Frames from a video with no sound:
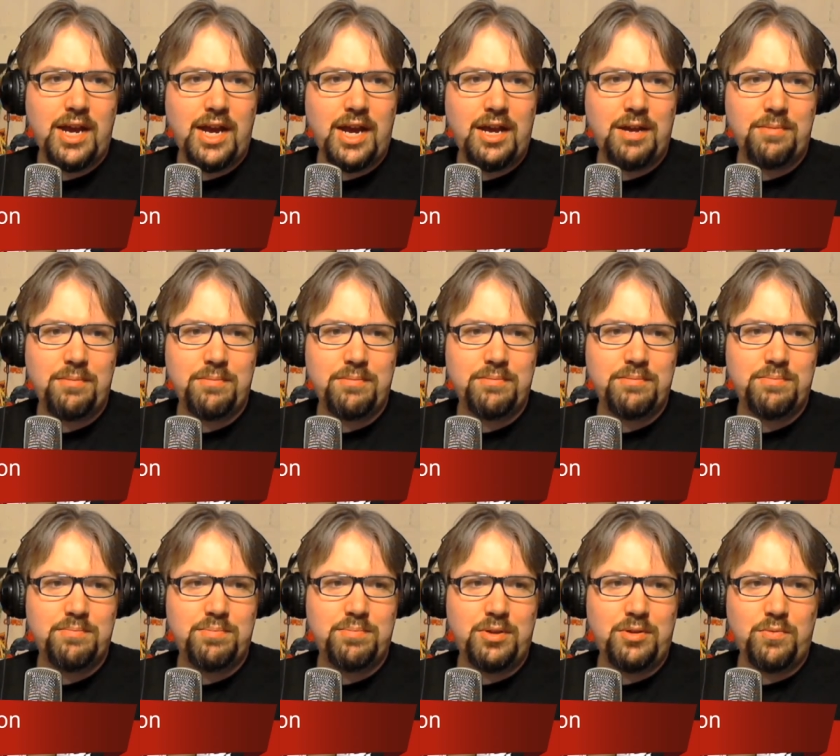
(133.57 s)
Um,
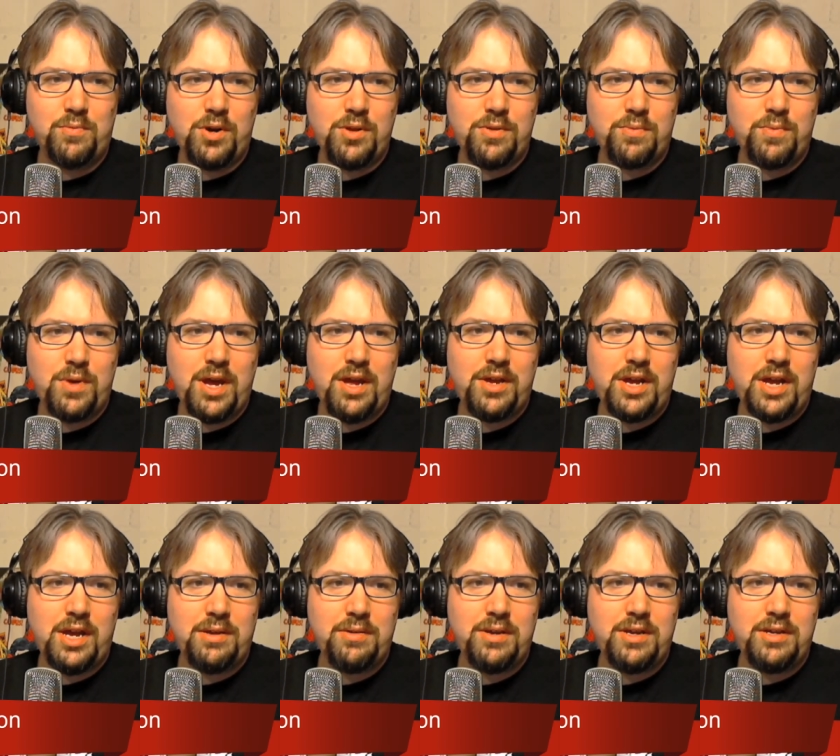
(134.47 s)
but worthwhile.
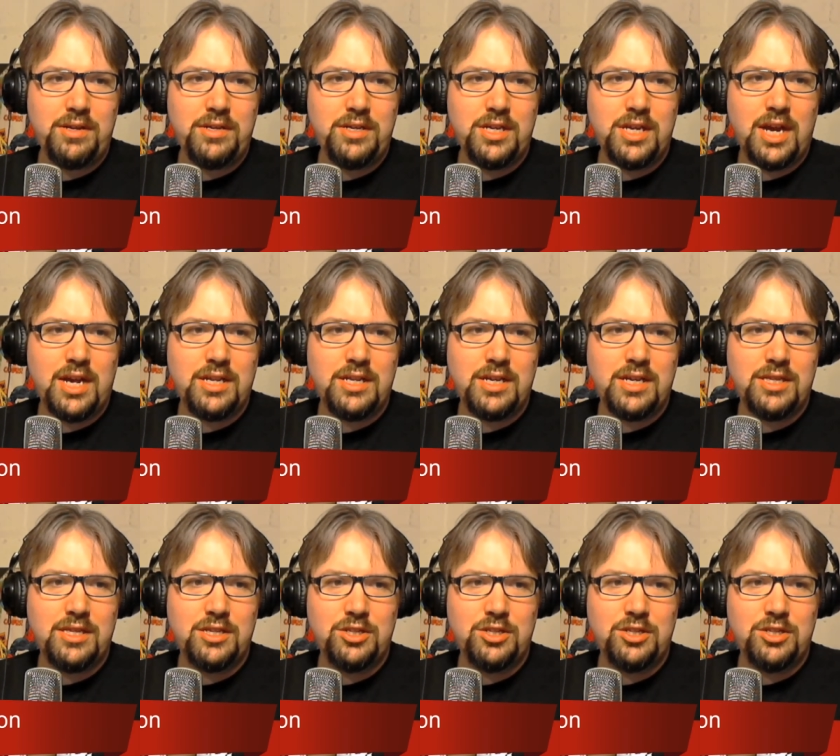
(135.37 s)
Uh, you got uh,